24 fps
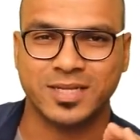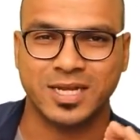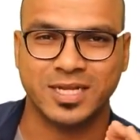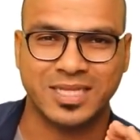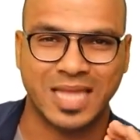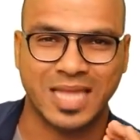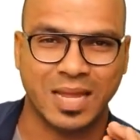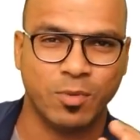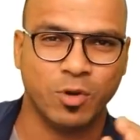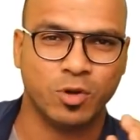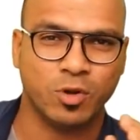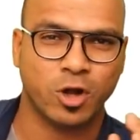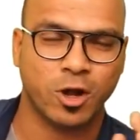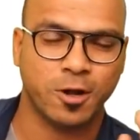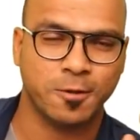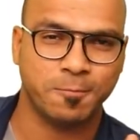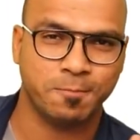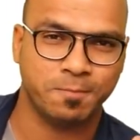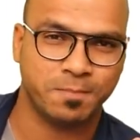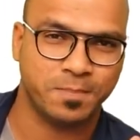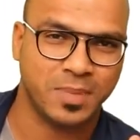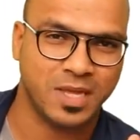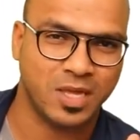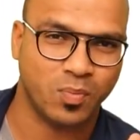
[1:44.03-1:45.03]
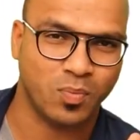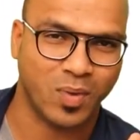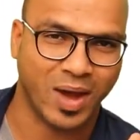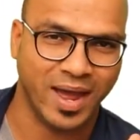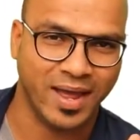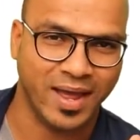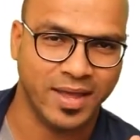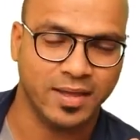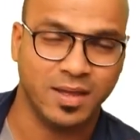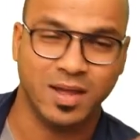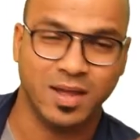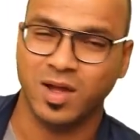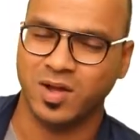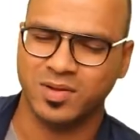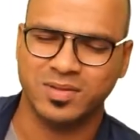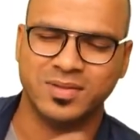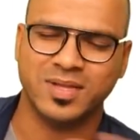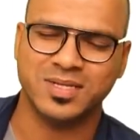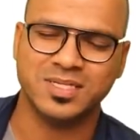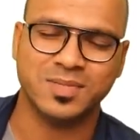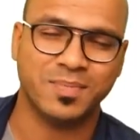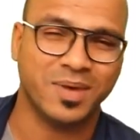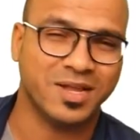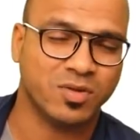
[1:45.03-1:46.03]
.demo.py,
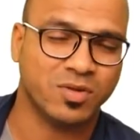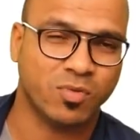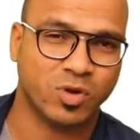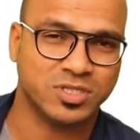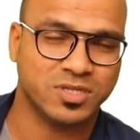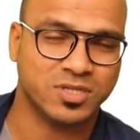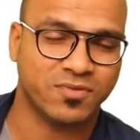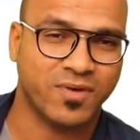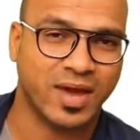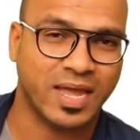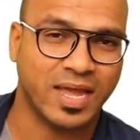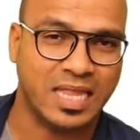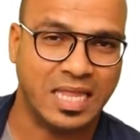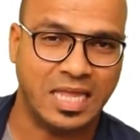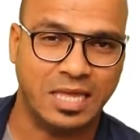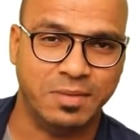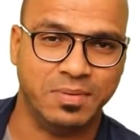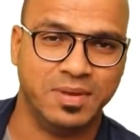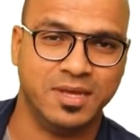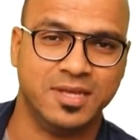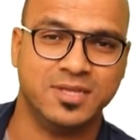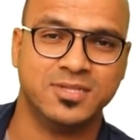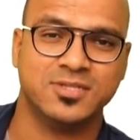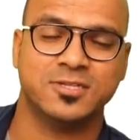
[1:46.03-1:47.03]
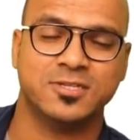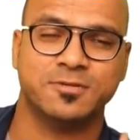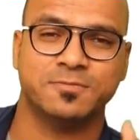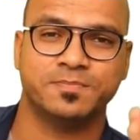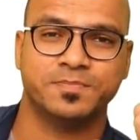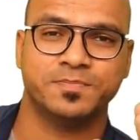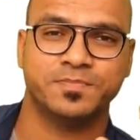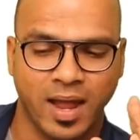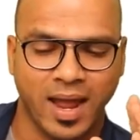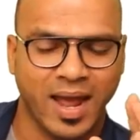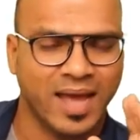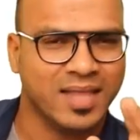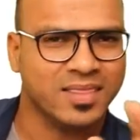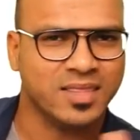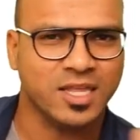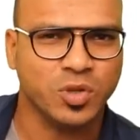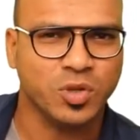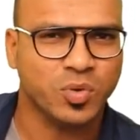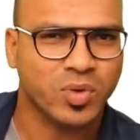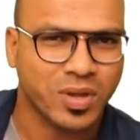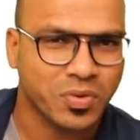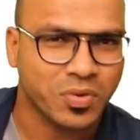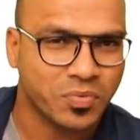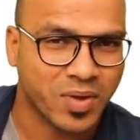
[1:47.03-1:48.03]
doesn't matter what the file name is, and then
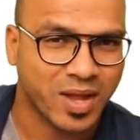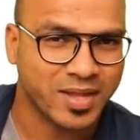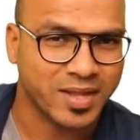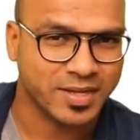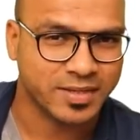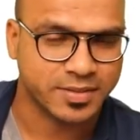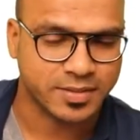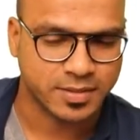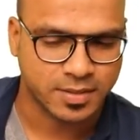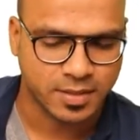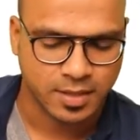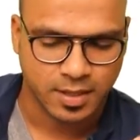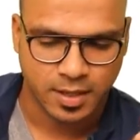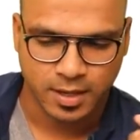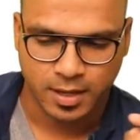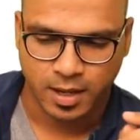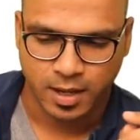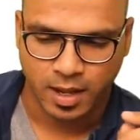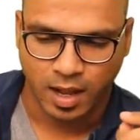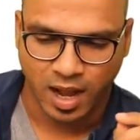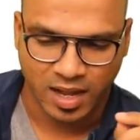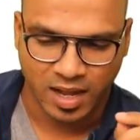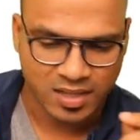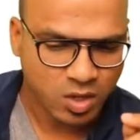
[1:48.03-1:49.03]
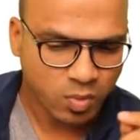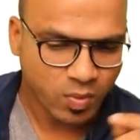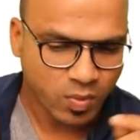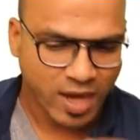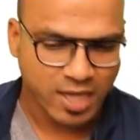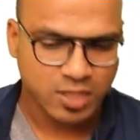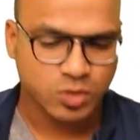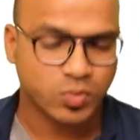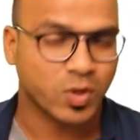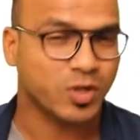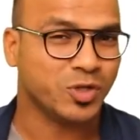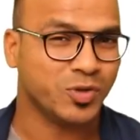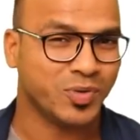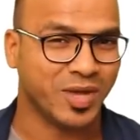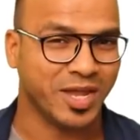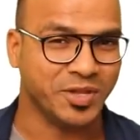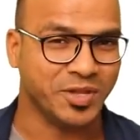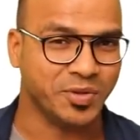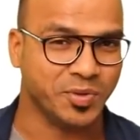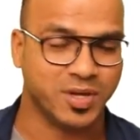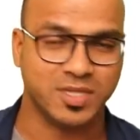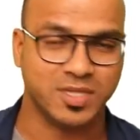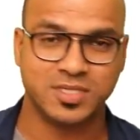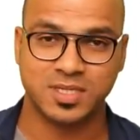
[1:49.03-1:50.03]
you can run it. Otherwise, what you
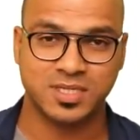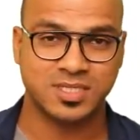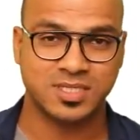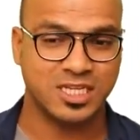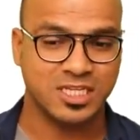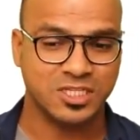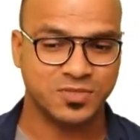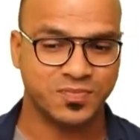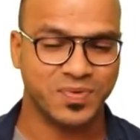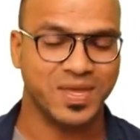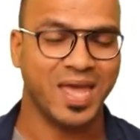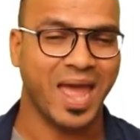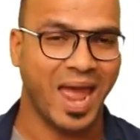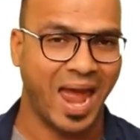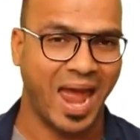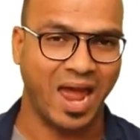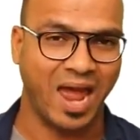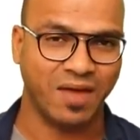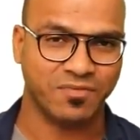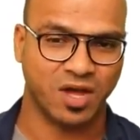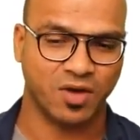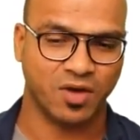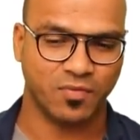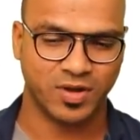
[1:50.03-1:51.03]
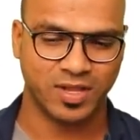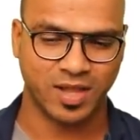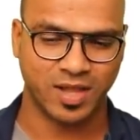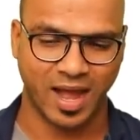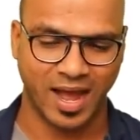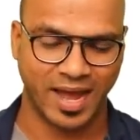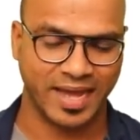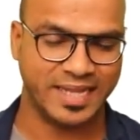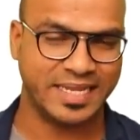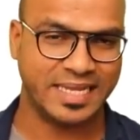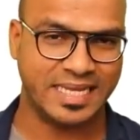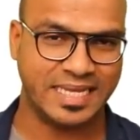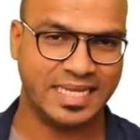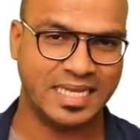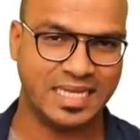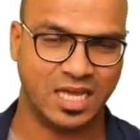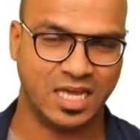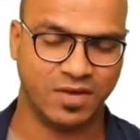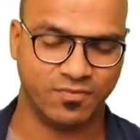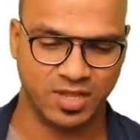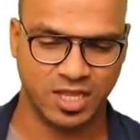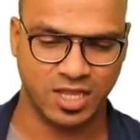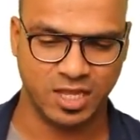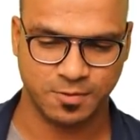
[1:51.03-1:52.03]
can do is, since we have our IDE
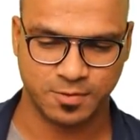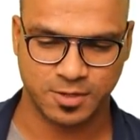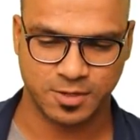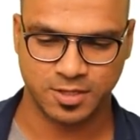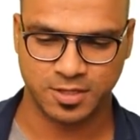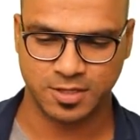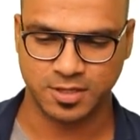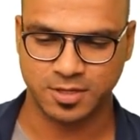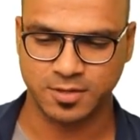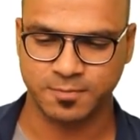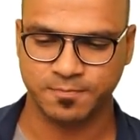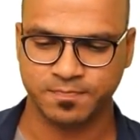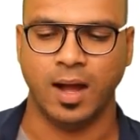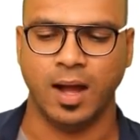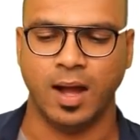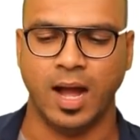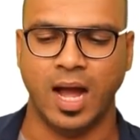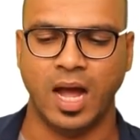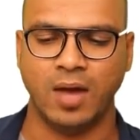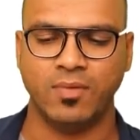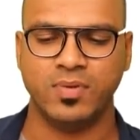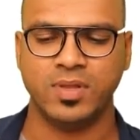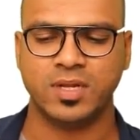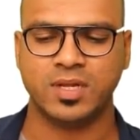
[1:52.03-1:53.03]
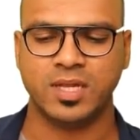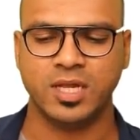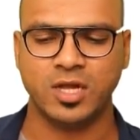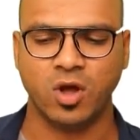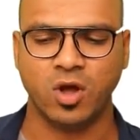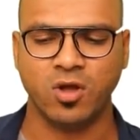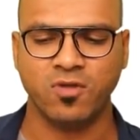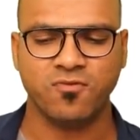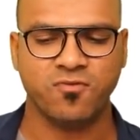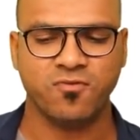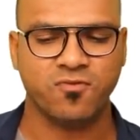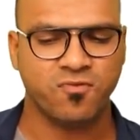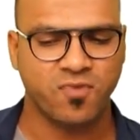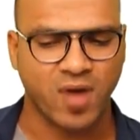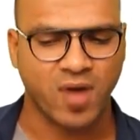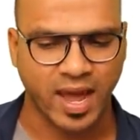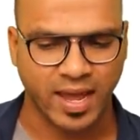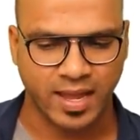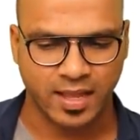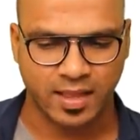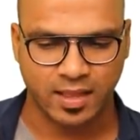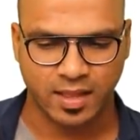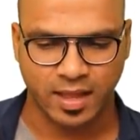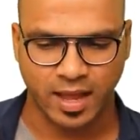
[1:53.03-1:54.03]
available here, I will click on
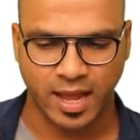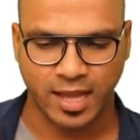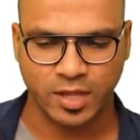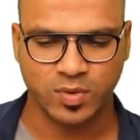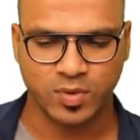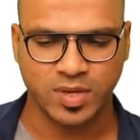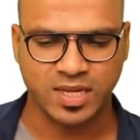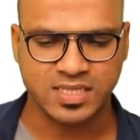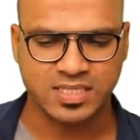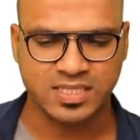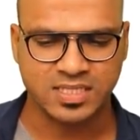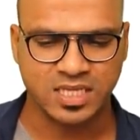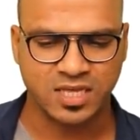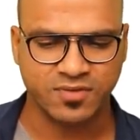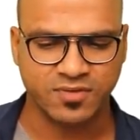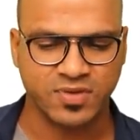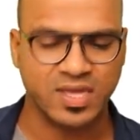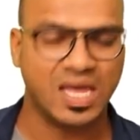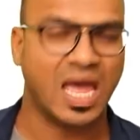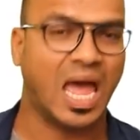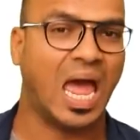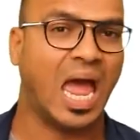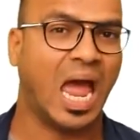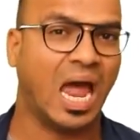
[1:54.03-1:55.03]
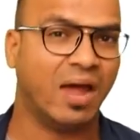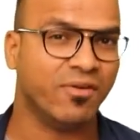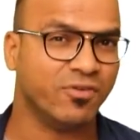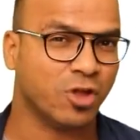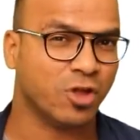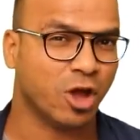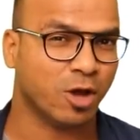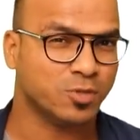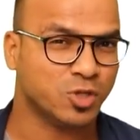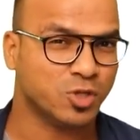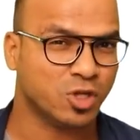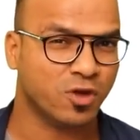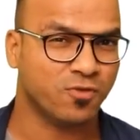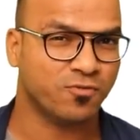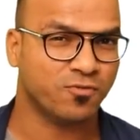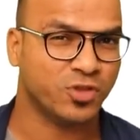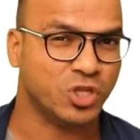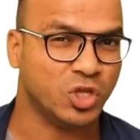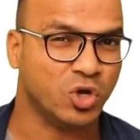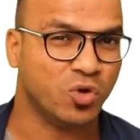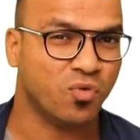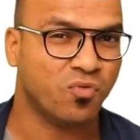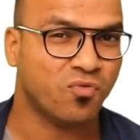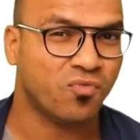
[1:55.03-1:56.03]
File, and you can see we have an option of
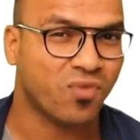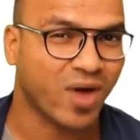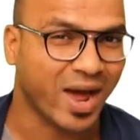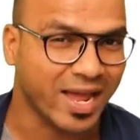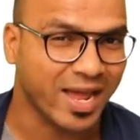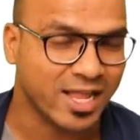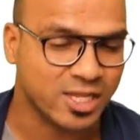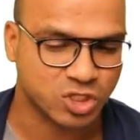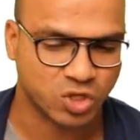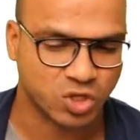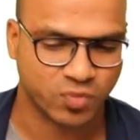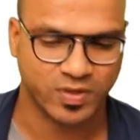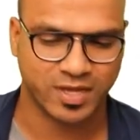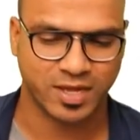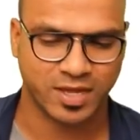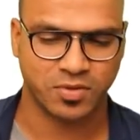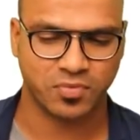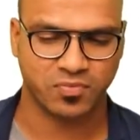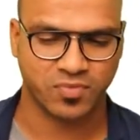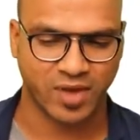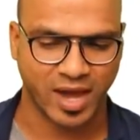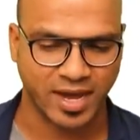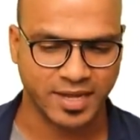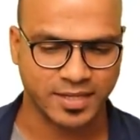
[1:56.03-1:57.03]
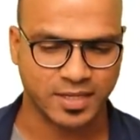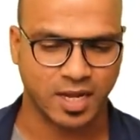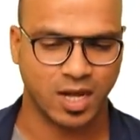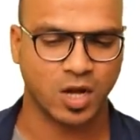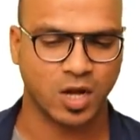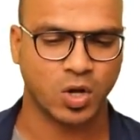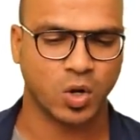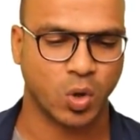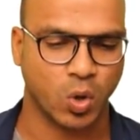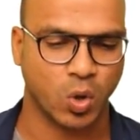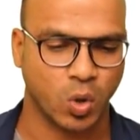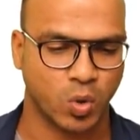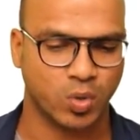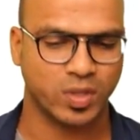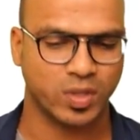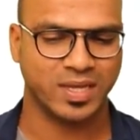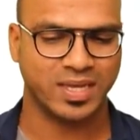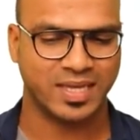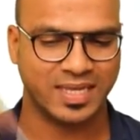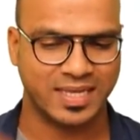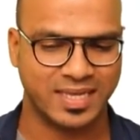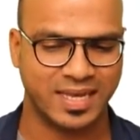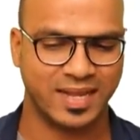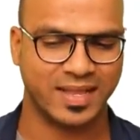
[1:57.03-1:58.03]
New File, so we can write a
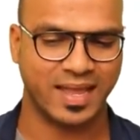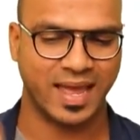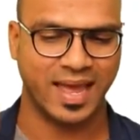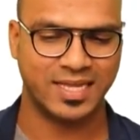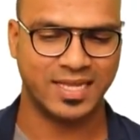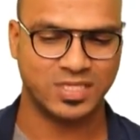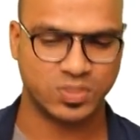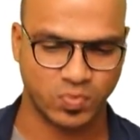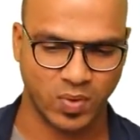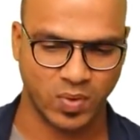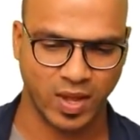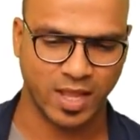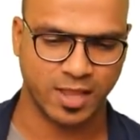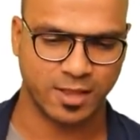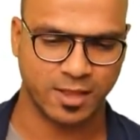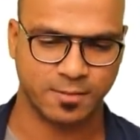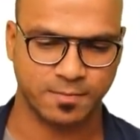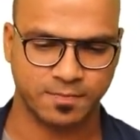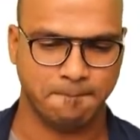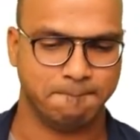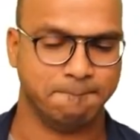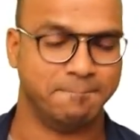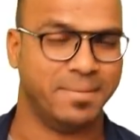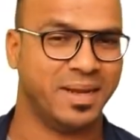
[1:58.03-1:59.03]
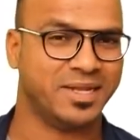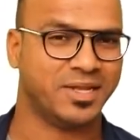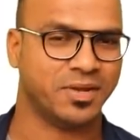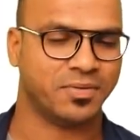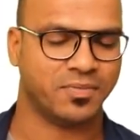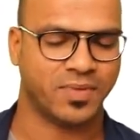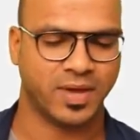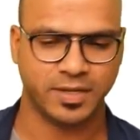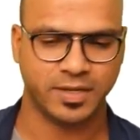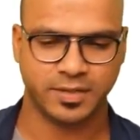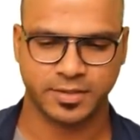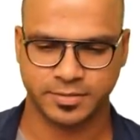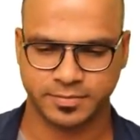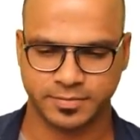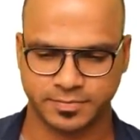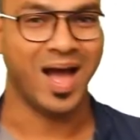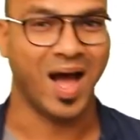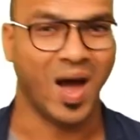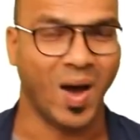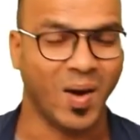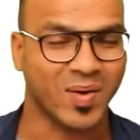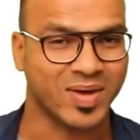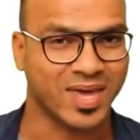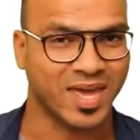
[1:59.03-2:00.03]
code here as well. Better, right?
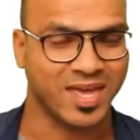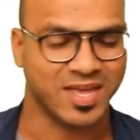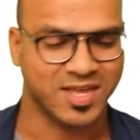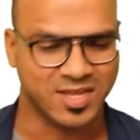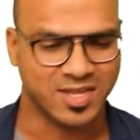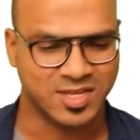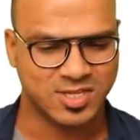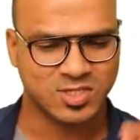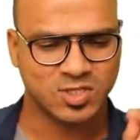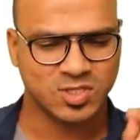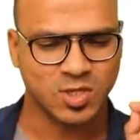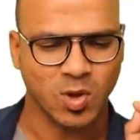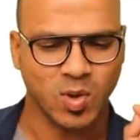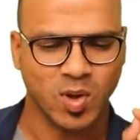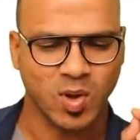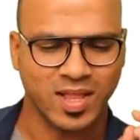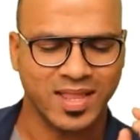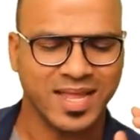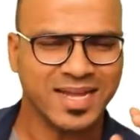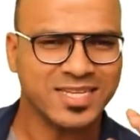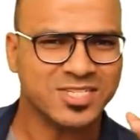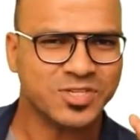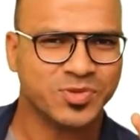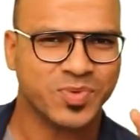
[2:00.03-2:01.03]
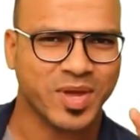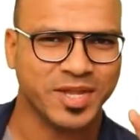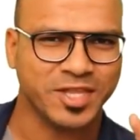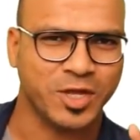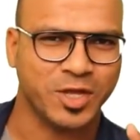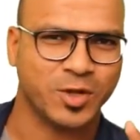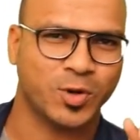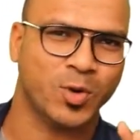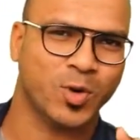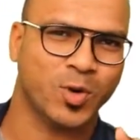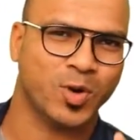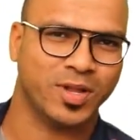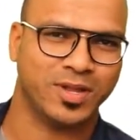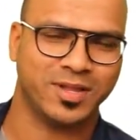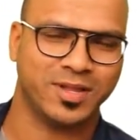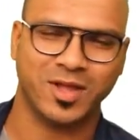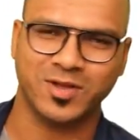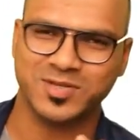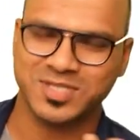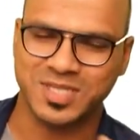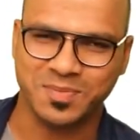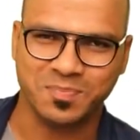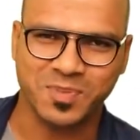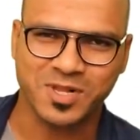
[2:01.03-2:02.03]
Okay, so let's write the code.
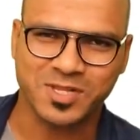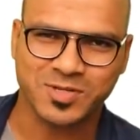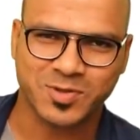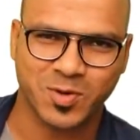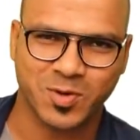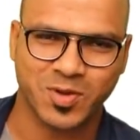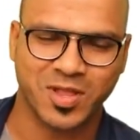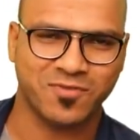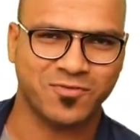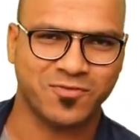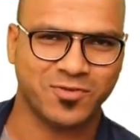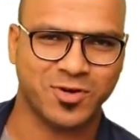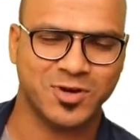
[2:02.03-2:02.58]
Now, simple code, of